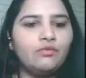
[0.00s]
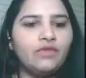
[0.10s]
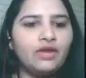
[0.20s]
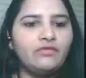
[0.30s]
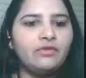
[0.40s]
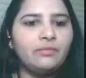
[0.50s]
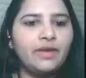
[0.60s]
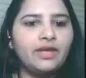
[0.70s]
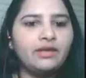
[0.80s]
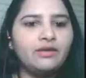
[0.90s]
Whenever
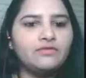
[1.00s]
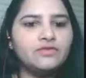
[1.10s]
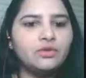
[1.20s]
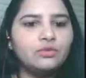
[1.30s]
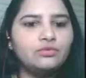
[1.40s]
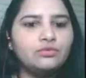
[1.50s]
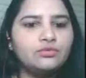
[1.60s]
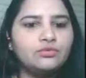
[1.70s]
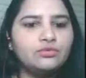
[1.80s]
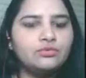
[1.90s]
bank gives
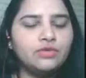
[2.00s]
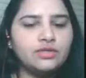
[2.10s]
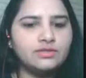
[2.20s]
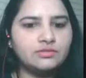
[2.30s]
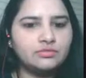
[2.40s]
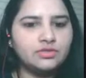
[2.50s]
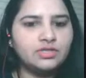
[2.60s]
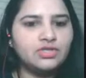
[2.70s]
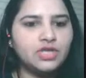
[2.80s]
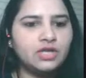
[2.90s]
loan to
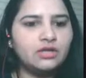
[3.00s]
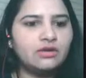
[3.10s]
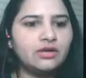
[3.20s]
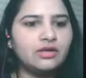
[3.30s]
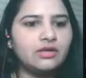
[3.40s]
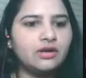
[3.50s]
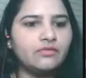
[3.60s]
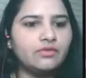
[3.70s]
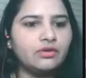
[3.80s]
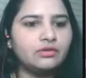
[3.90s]
customer, they check their credit
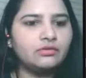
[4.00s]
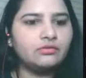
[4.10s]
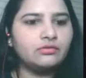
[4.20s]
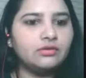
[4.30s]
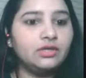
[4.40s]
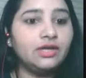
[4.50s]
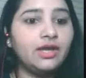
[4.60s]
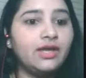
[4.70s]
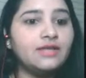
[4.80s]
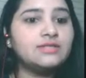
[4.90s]
card record.
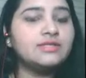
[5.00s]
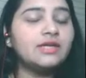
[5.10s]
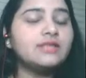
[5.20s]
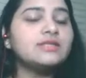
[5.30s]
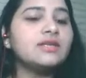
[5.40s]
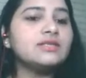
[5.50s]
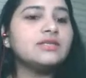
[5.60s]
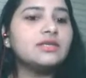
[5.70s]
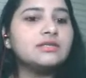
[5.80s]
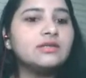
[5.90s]
Yes.
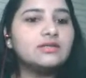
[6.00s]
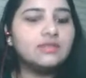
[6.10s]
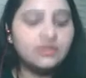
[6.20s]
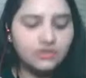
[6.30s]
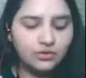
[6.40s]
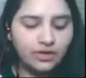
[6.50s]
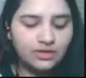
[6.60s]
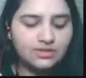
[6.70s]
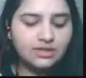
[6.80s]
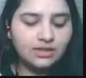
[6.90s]
You
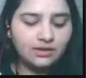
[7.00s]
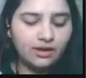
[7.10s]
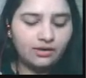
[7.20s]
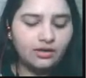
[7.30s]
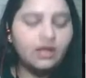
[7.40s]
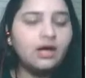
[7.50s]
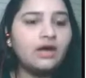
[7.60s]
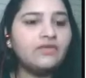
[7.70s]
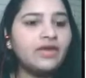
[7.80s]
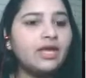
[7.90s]
can say that
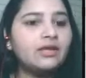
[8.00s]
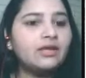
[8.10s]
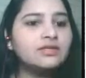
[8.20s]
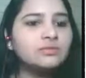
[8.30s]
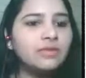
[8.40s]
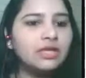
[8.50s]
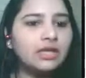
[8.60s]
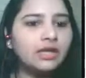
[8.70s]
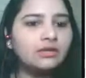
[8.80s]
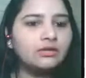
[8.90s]
a record is
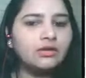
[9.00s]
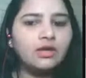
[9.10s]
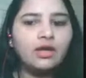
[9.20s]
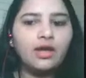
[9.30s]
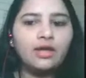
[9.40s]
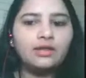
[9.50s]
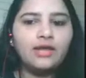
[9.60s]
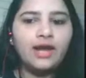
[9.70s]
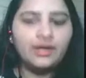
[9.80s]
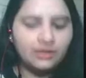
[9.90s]
maintained, and
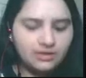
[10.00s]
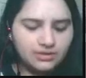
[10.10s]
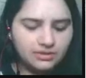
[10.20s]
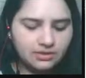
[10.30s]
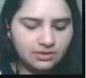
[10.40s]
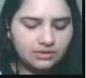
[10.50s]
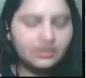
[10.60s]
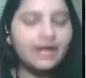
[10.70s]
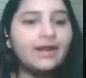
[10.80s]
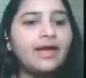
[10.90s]
that
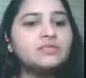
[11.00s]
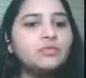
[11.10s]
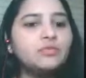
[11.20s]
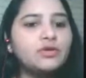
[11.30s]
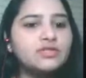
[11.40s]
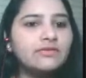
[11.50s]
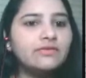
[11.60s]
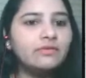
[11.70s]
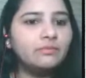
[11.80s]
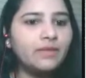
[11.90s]
has a
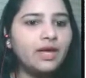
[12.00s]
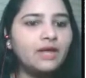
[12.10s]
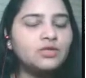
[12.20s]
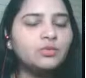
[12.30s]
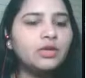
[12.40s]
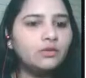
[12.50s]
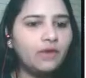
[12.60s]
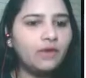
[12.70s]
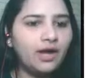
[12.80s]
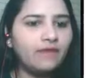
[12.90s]
positive impact when
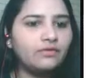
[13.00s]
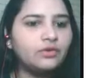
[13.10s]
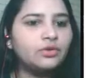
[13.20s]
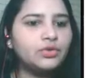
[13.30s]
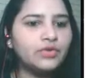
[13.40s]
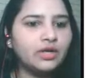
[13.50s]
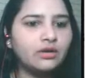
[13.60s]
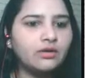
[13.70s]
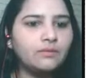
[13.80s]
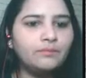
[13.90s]
you have a good
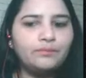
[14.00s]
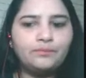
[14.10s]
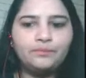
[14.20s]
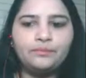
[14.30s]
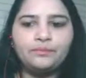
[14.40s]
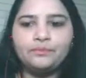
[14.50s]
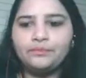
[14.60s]
record. Hmm.